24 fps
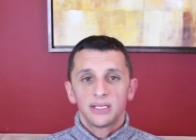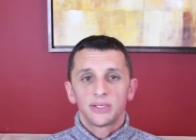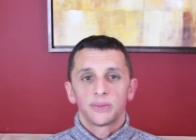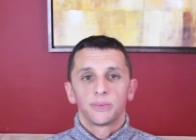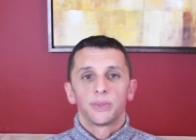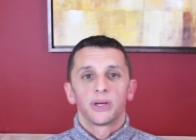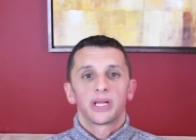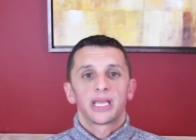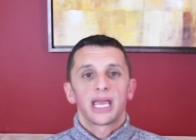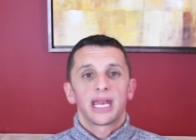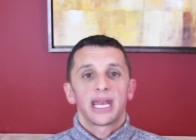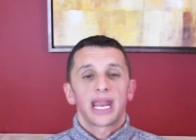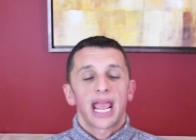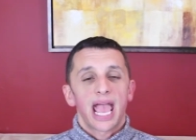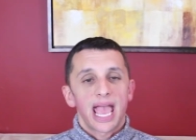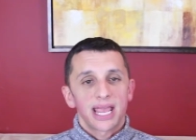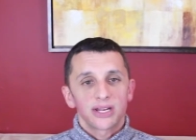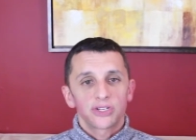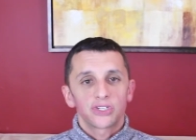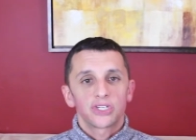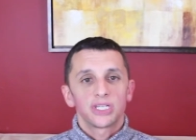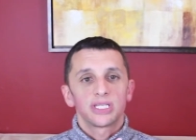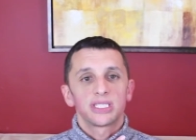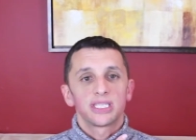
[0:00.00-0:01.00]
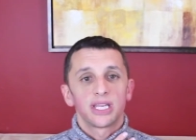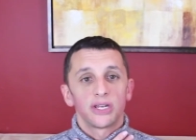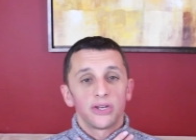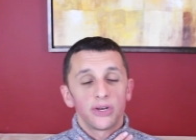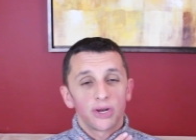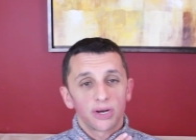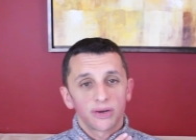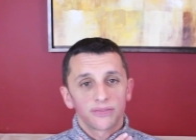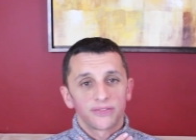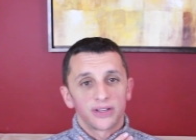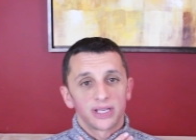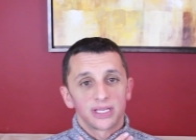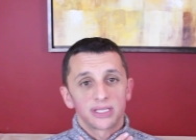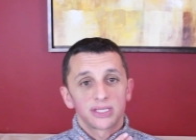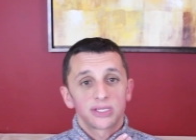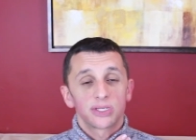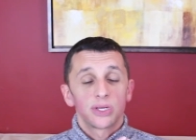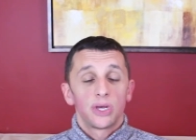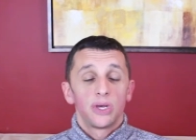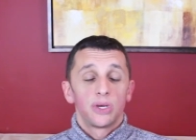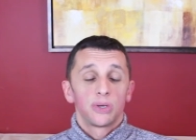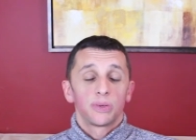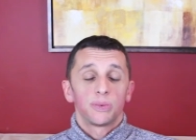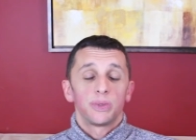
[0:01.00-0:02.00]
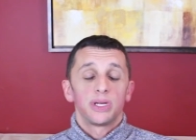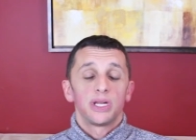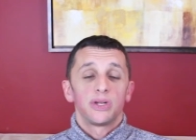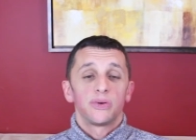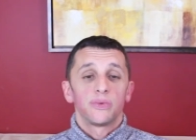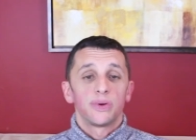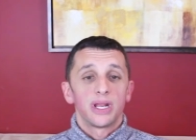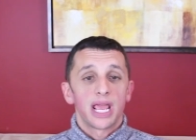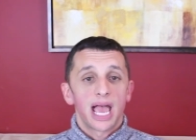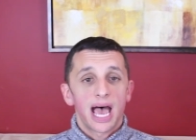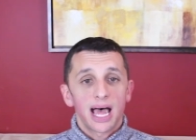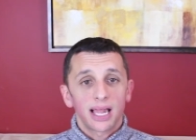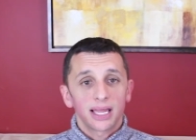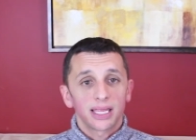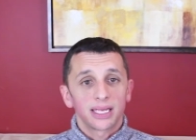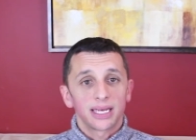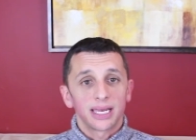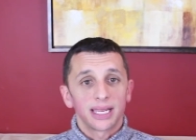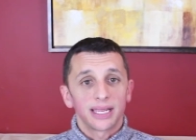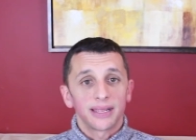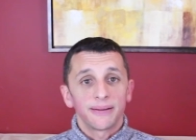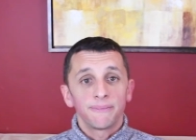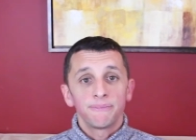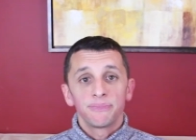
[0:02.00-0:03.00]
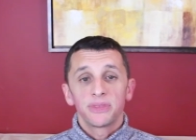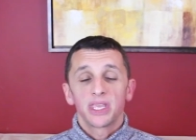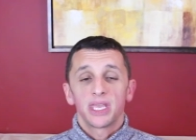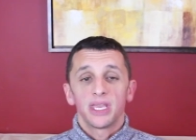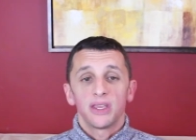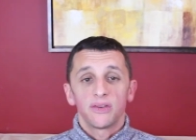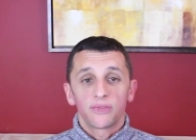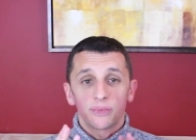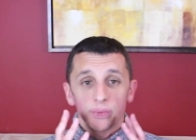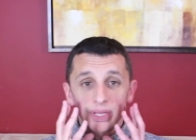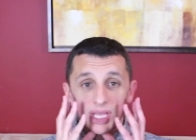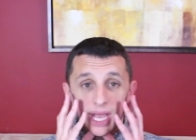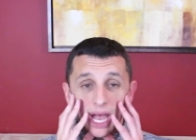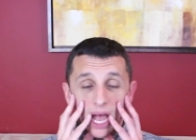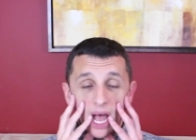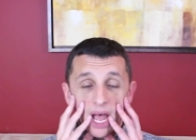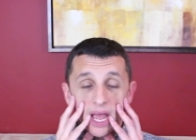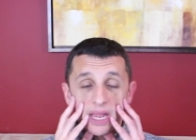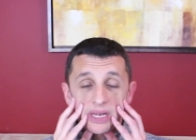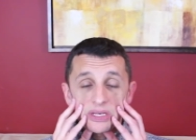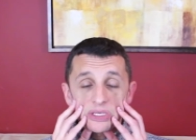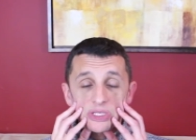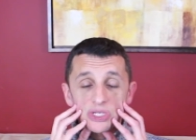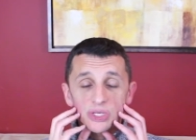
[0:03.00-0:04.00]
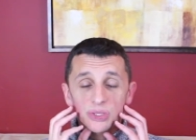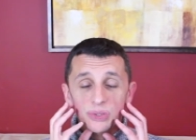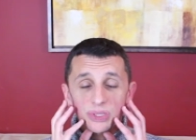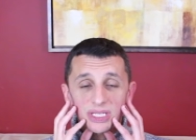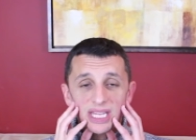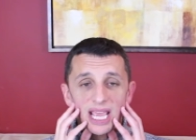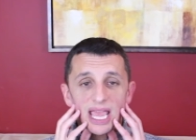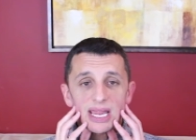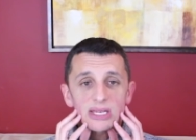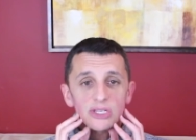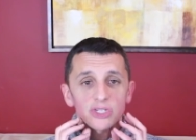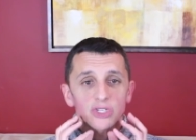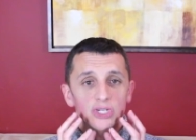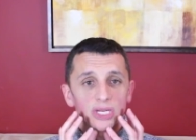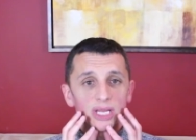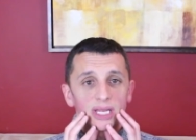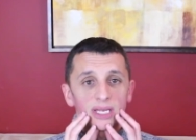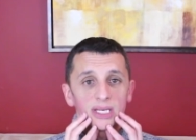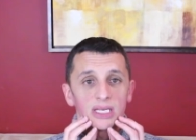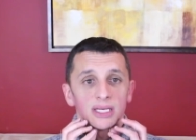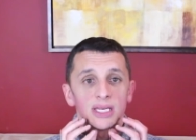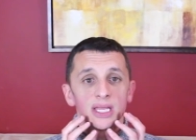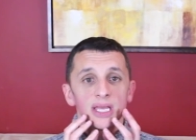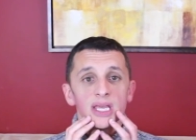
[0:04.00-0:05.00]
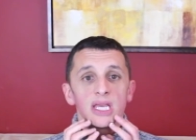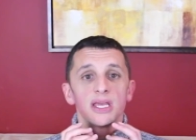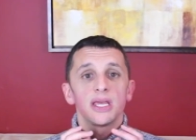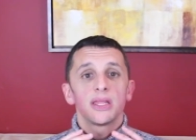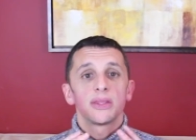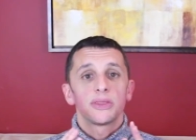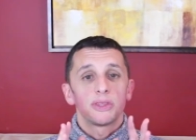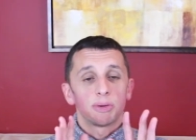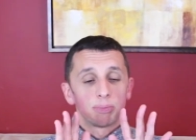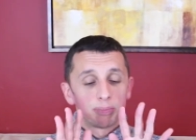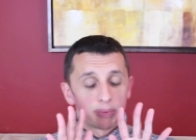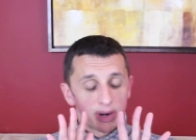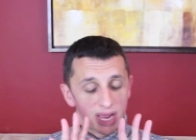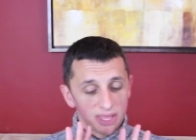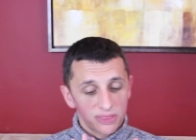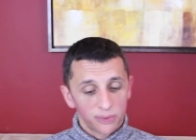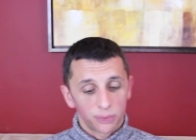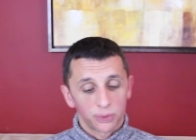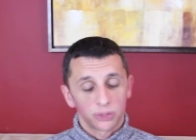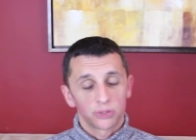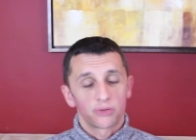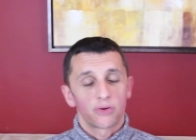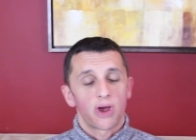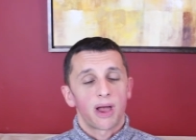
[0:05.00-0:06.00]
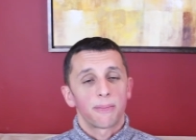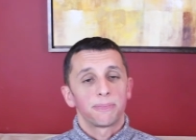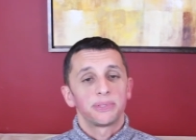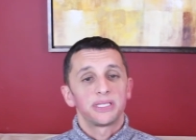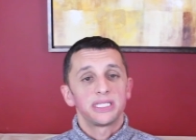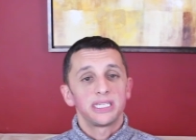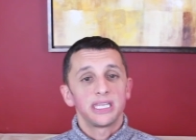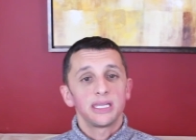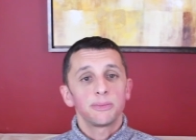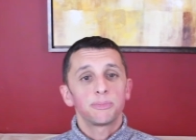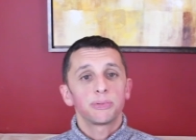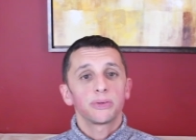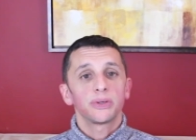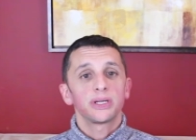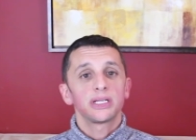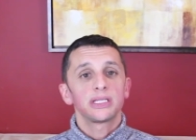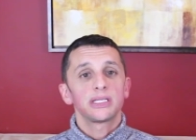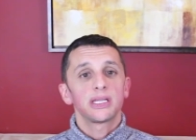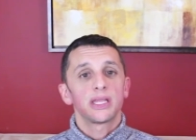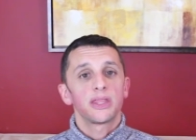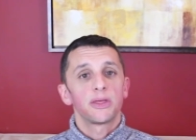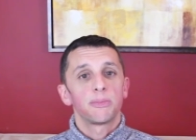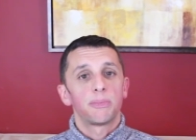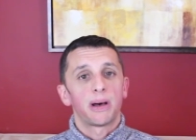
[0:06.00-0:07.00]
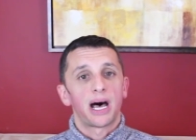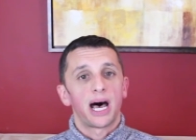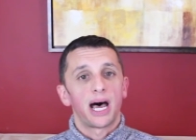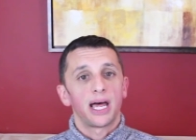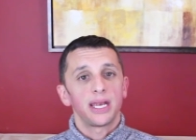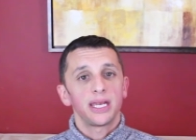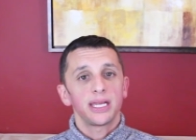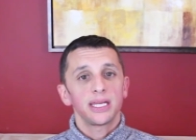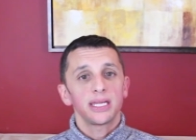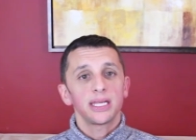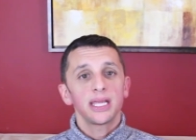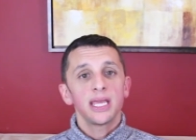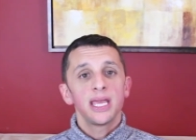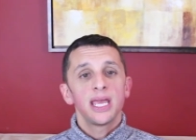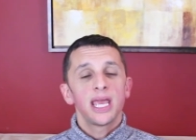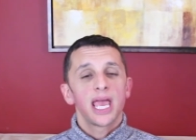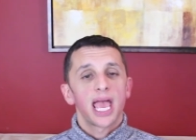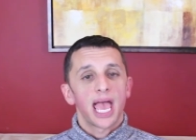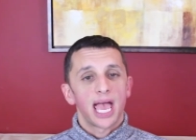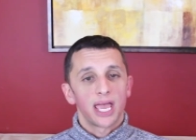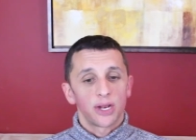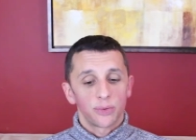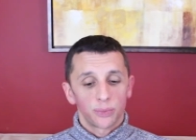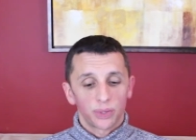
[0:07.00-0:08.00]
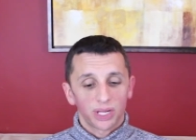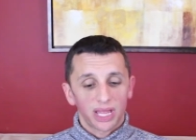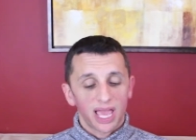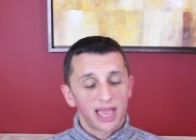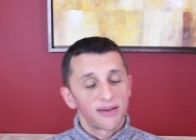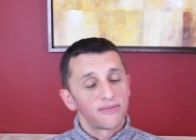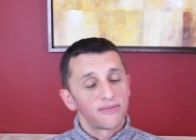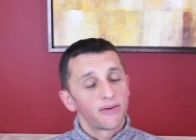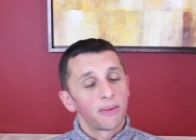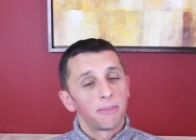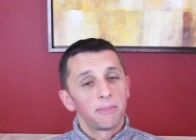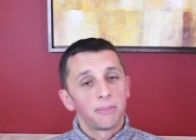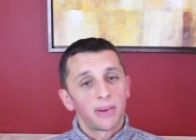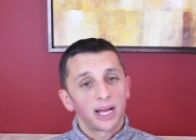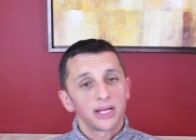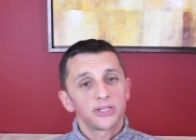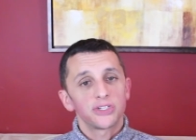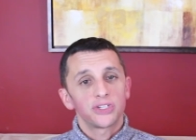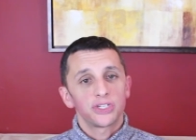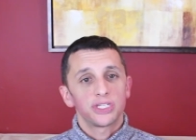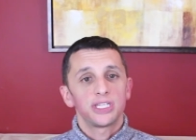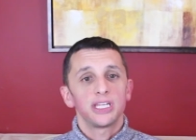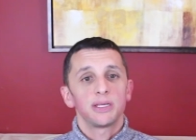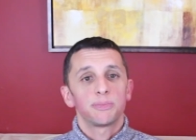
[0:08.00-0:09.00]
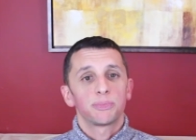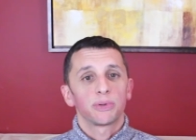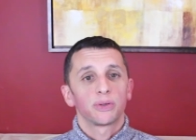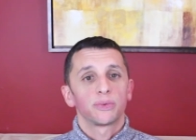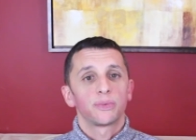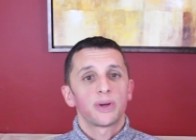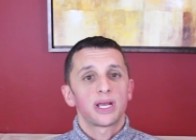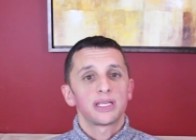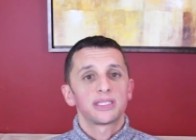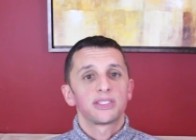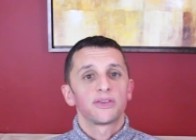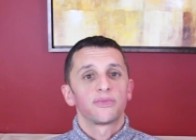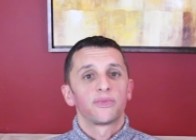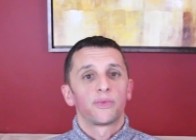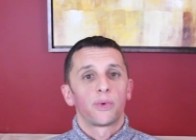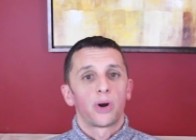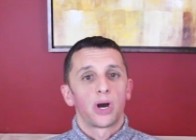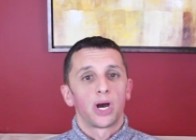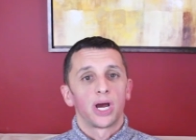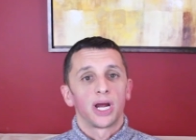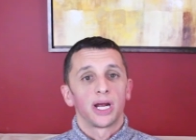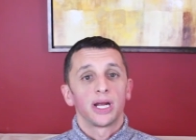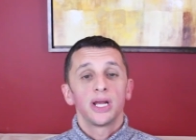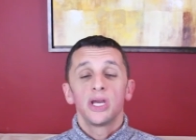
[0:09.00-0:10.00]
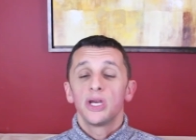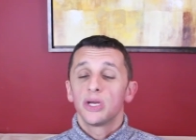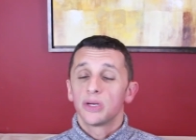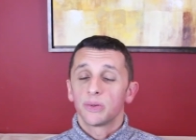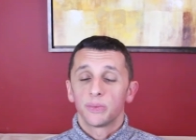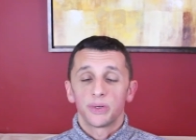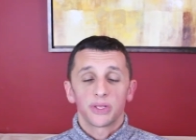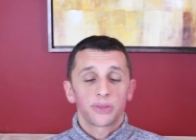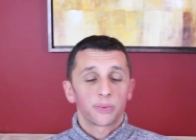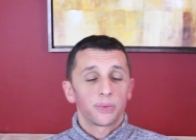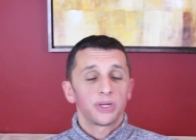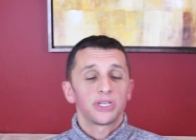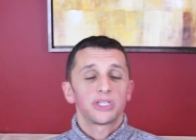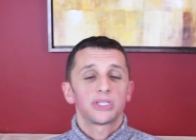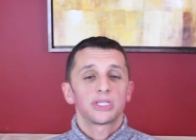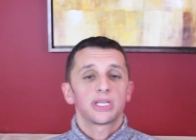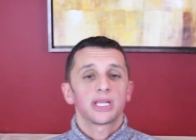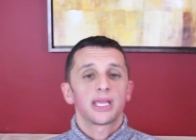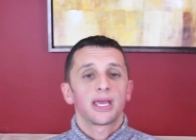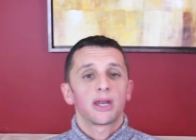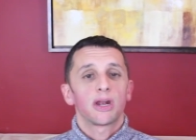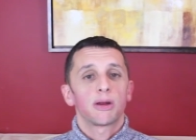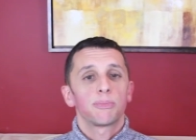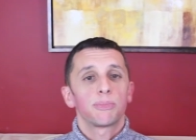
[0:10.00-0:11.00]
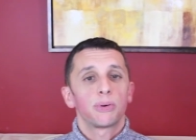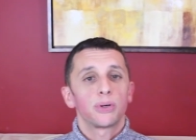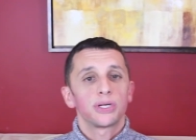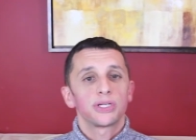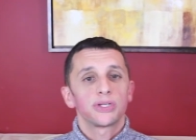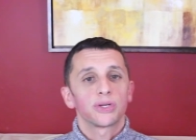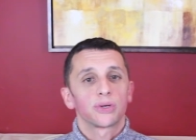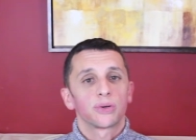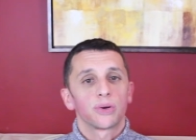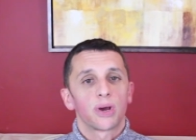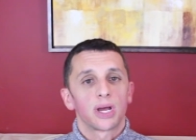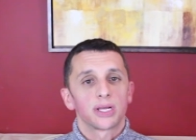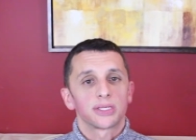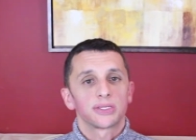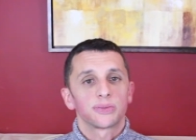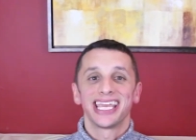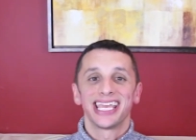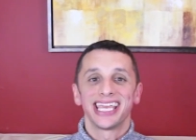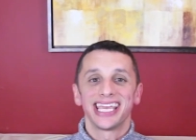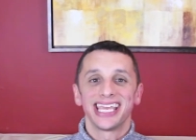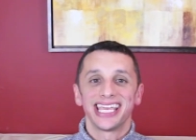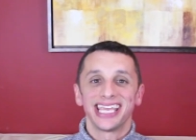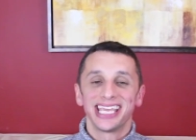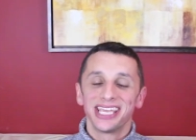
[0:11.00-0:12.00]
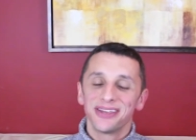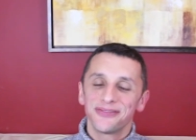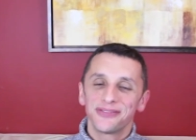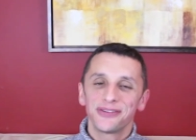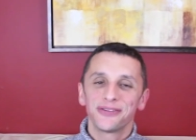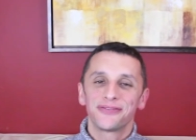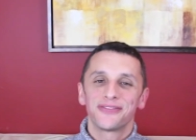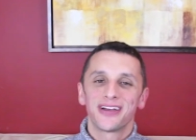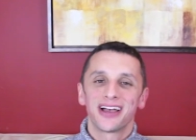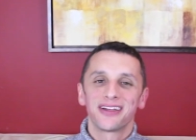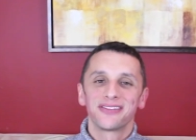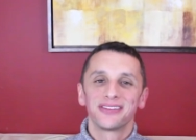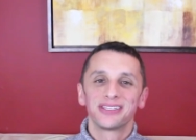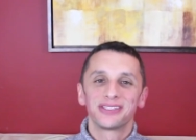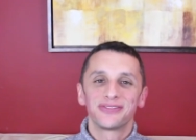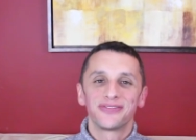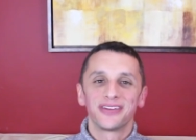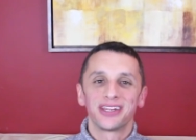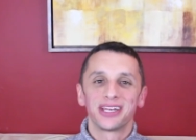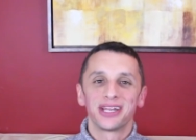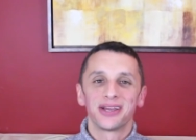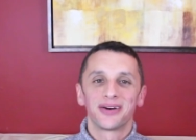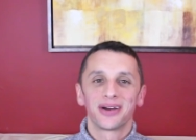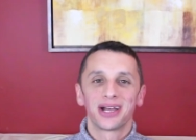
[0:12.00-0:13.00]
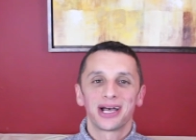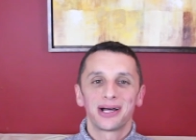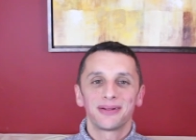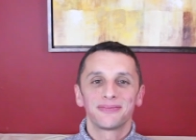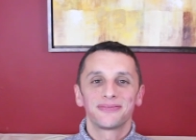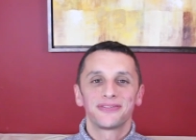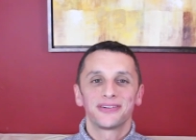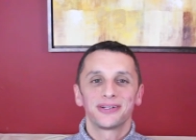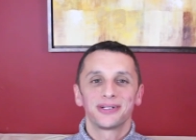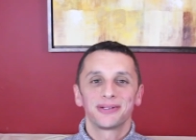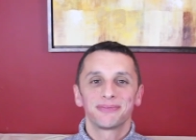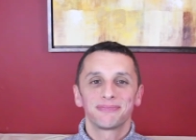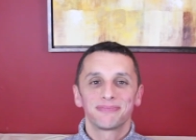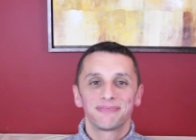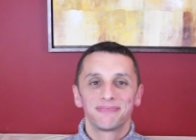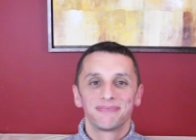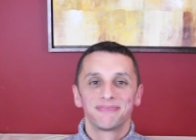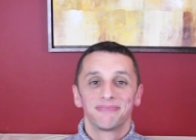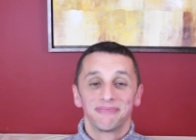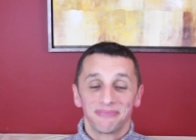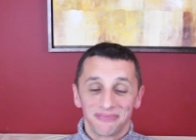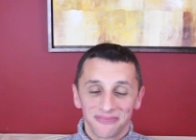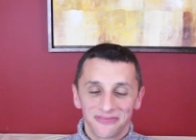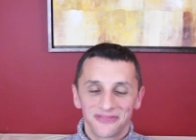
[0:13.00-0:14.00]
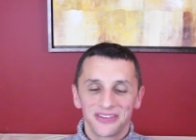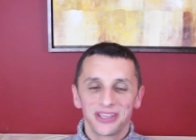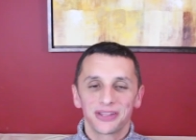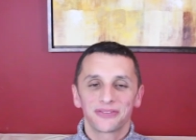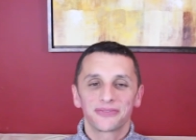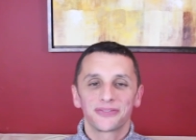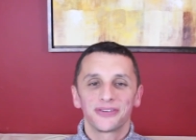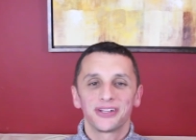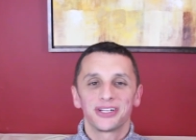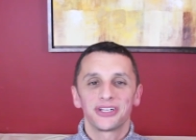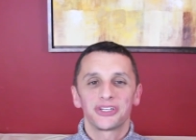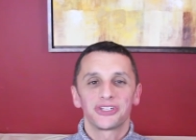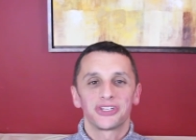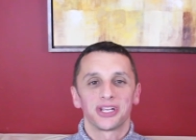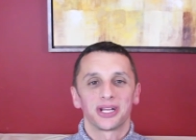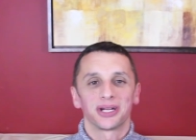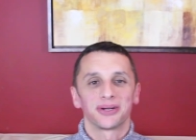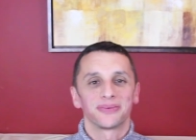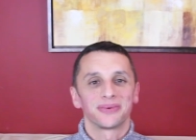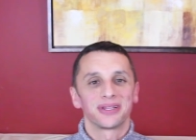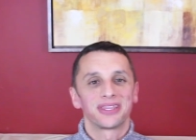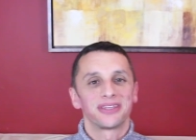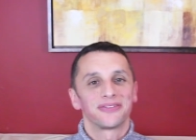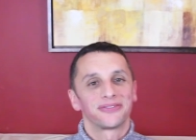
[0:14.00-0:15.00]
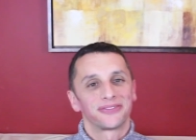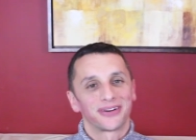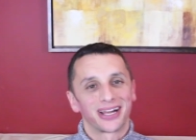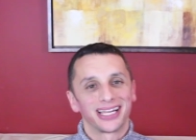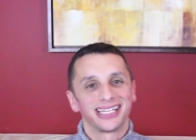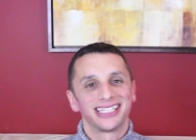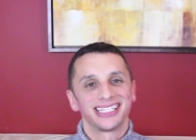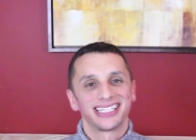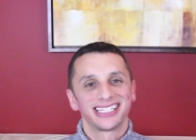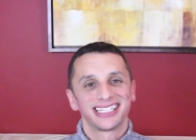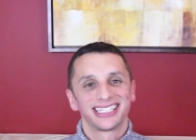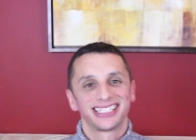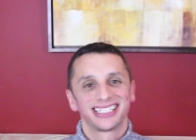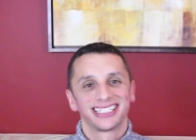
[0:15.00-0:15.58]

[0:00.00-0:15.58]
we're getting anxious and nervous, when in reality, if we undo tension, the breath will drop deeper into the body and we'll have a much deeper reservoir with which to get our point across. If you found this video helpful, feel free to share it with a friend.